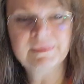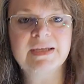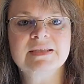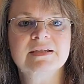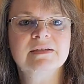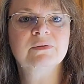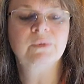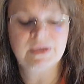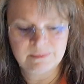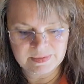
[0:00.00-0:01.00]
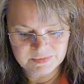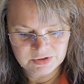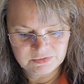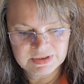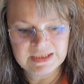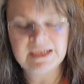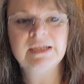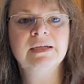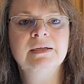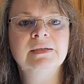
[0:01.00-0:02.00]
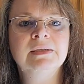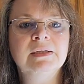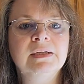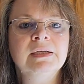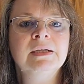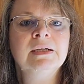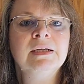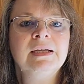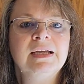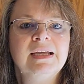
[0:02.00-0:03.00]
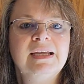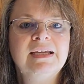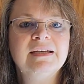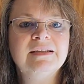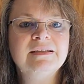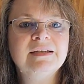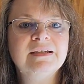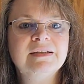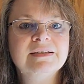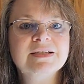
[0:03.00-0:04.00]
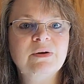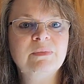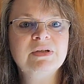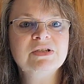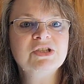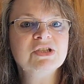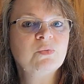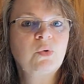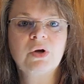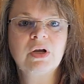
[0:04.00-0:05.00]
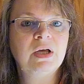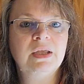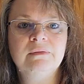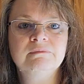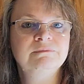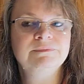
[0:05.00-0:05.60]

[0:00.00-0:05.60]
that's what I'm up to today, and so I'm gonna just work on